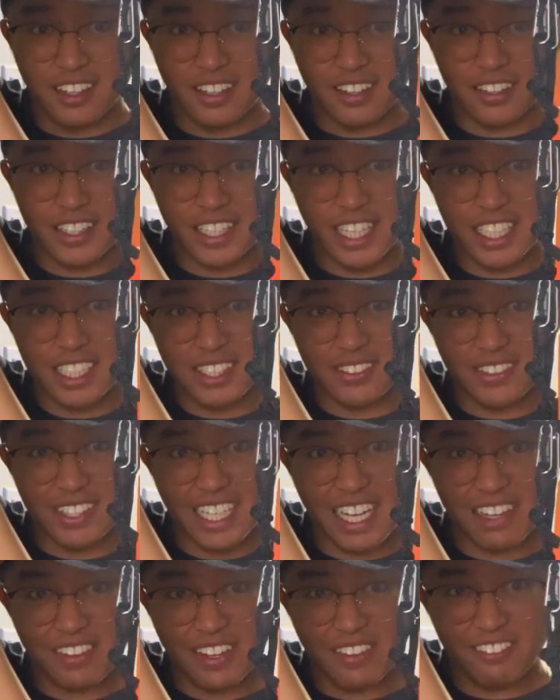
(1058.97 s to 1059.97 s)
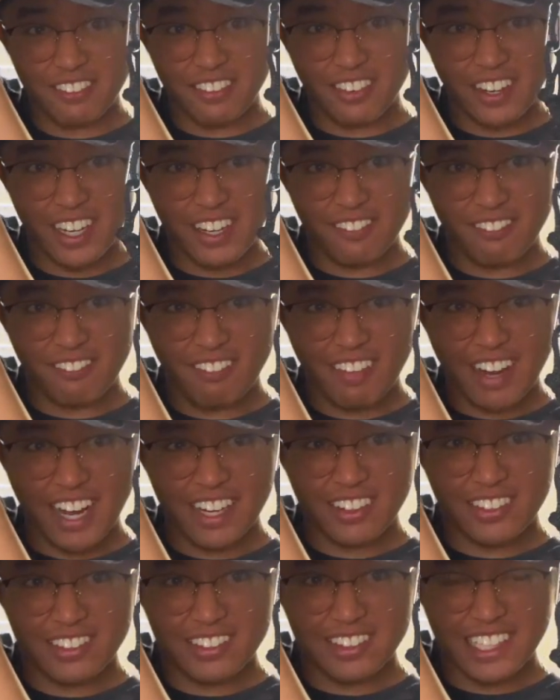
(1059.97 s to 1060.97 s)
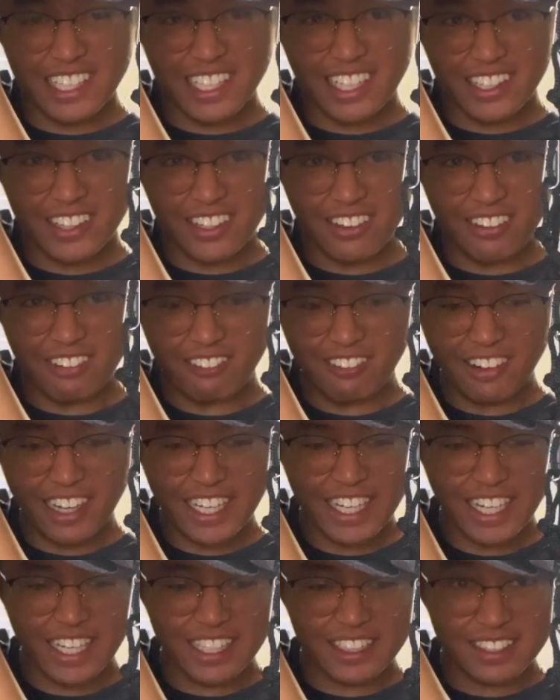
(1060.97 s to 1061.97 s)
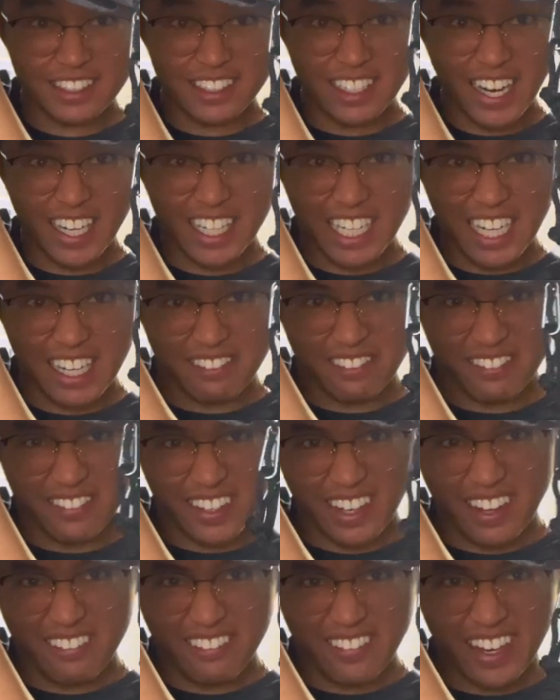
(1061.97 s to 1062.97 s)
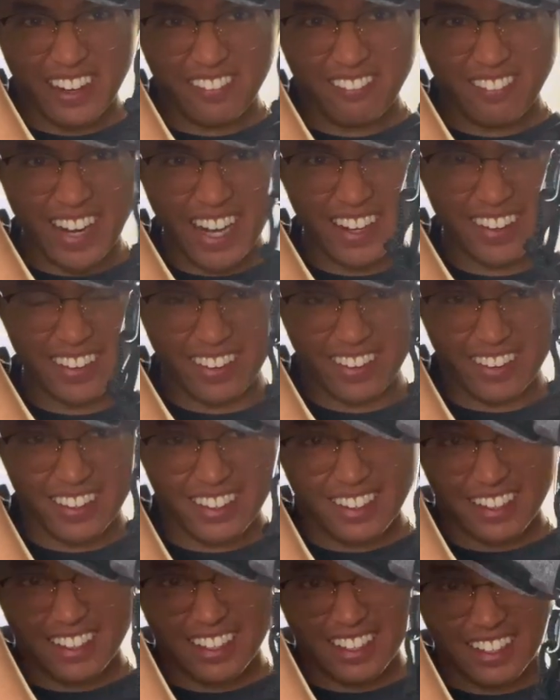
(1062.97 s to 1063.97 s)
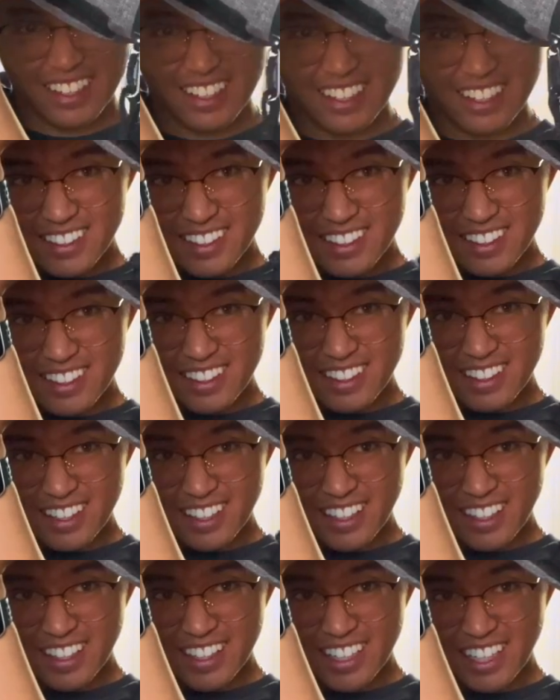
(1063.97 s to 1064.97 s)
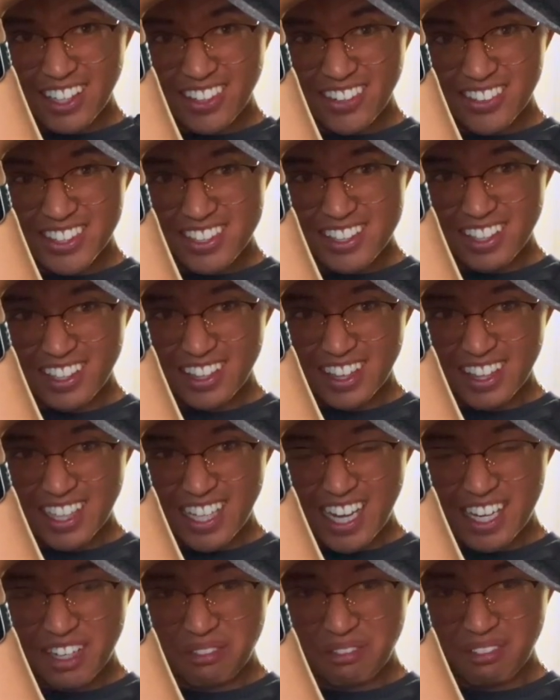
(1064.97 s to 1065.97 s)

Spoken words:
Okay, so we have a very minor leak on the right-hand side, okay? Very, very minor. And I know there's a lot of